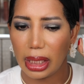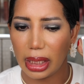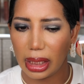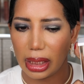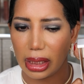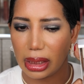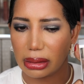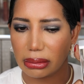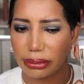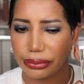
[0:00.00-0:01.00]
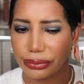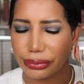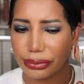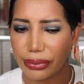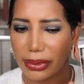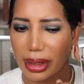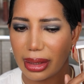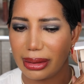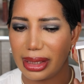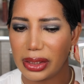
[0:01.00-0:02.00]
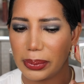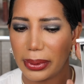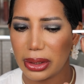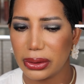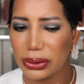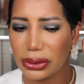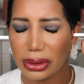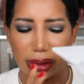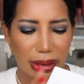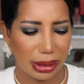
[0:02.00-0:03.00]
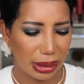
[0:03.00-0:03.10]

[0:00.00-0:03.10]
And the sparkles,